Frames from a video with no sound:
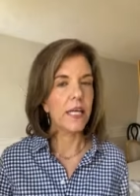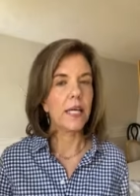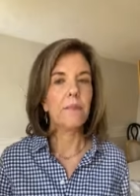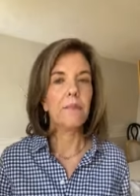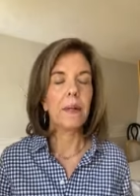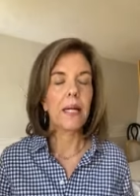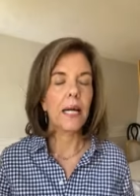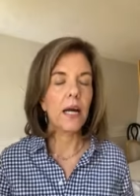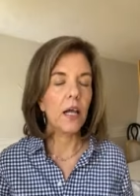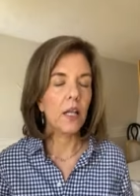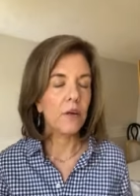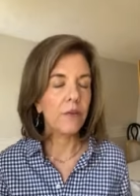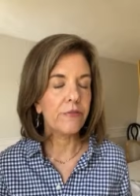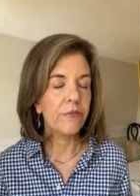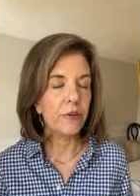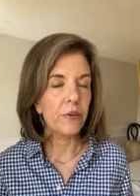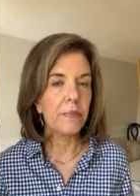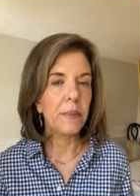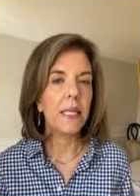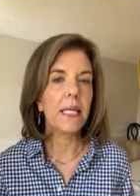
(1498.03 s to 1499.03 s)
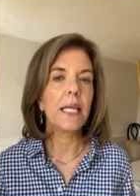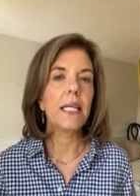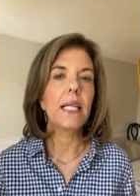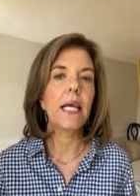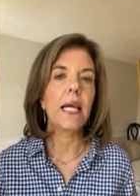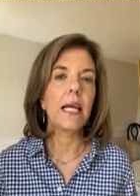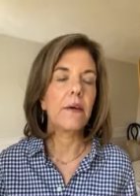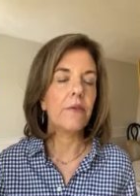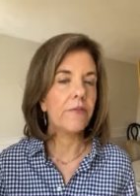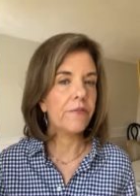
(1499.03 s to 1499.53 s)
Like by colorful, meaning
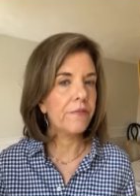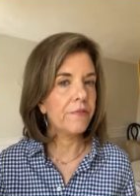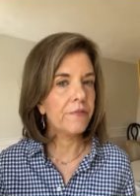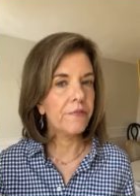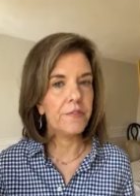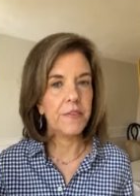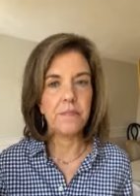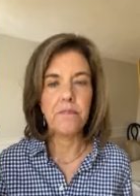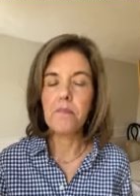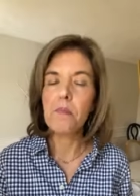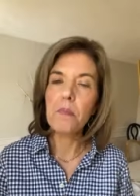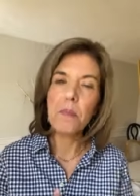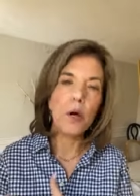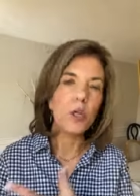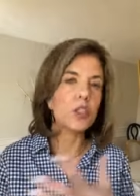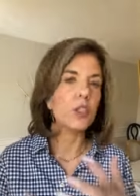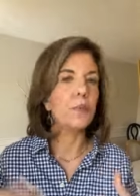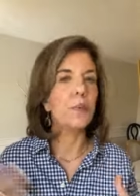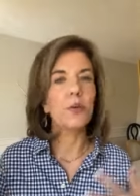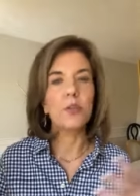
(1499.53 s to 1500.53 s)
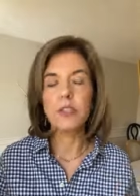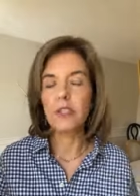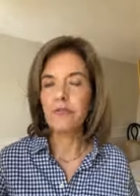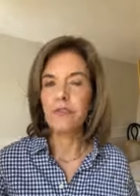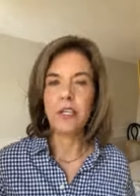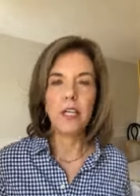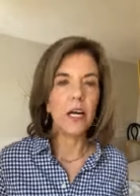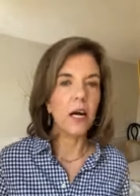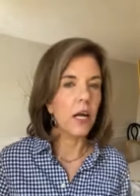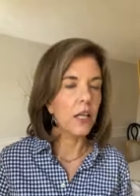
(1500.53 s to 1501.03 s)
like multiple
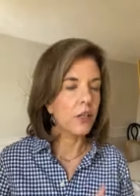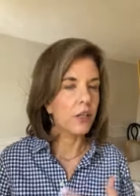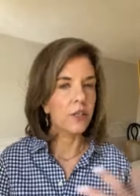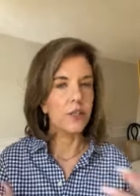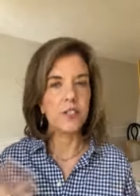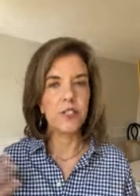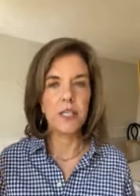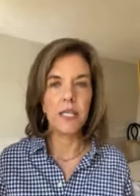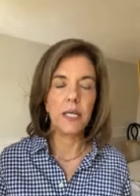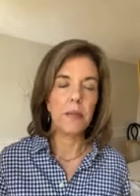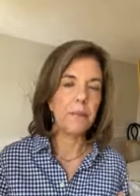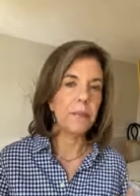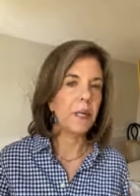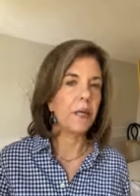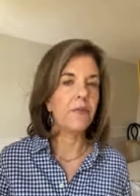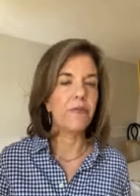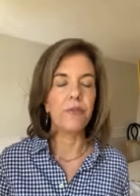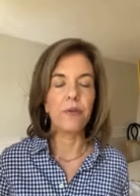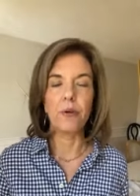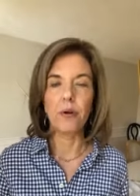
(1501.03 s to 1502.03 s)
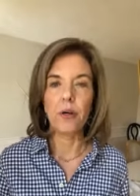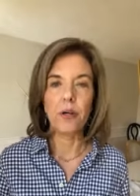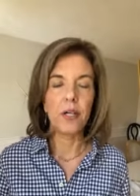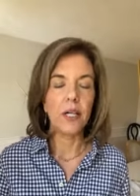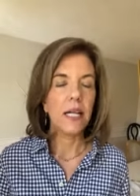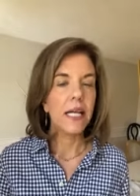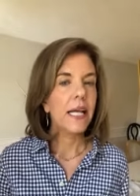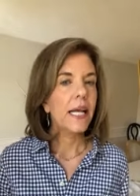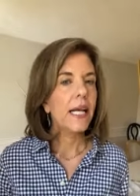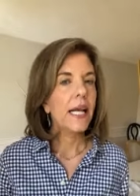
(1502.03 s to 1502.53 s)
different colors in a big floral.